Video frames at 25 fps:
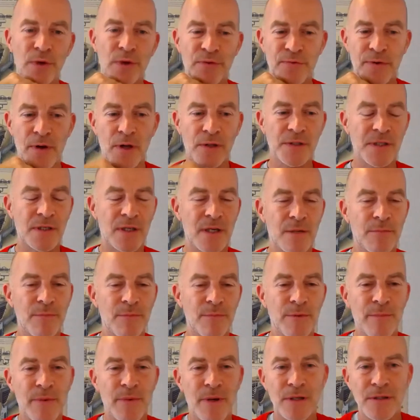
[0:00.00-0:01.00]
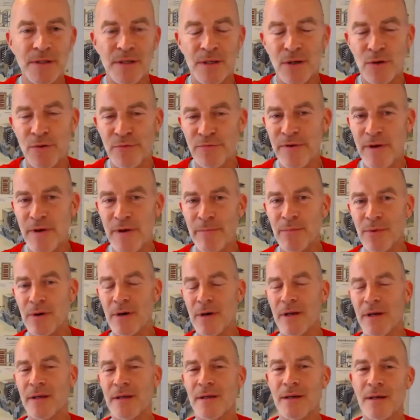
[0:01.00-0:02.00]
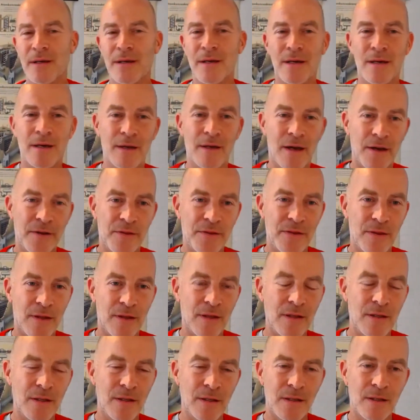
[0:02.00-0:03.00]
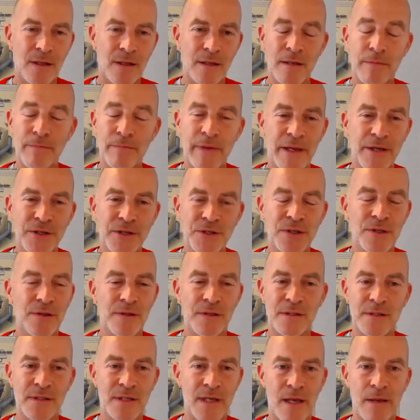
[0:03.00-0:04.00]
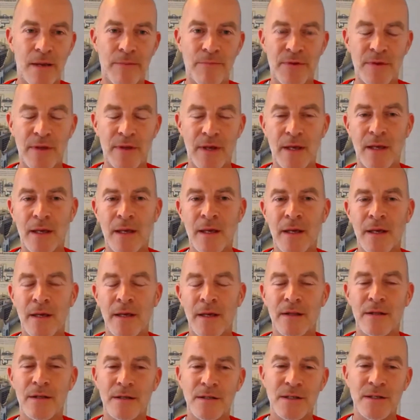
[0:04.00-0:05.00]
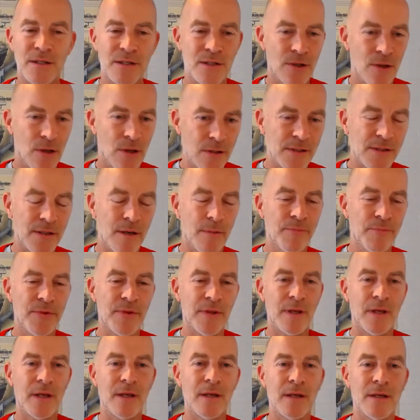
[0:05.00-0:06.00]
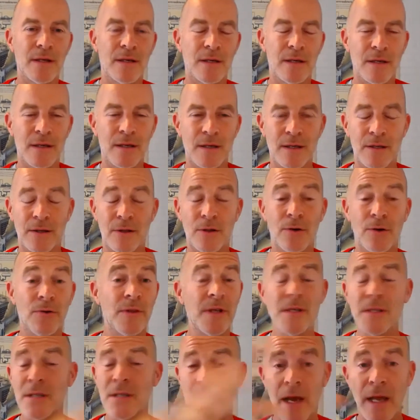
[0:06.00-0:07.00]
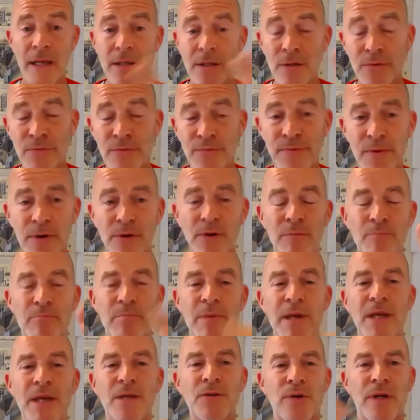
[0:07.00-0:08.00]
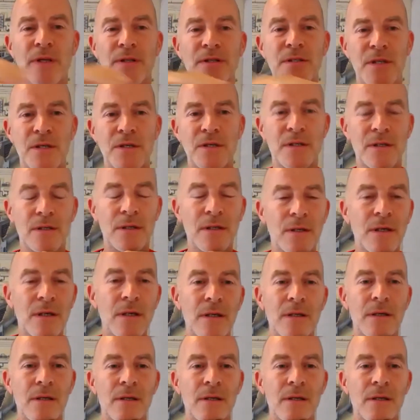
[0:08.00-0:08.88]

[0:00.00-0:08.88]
with Frans Timmermans in November, I think he mentioned the same thing. This is not something, these kinds of very big transition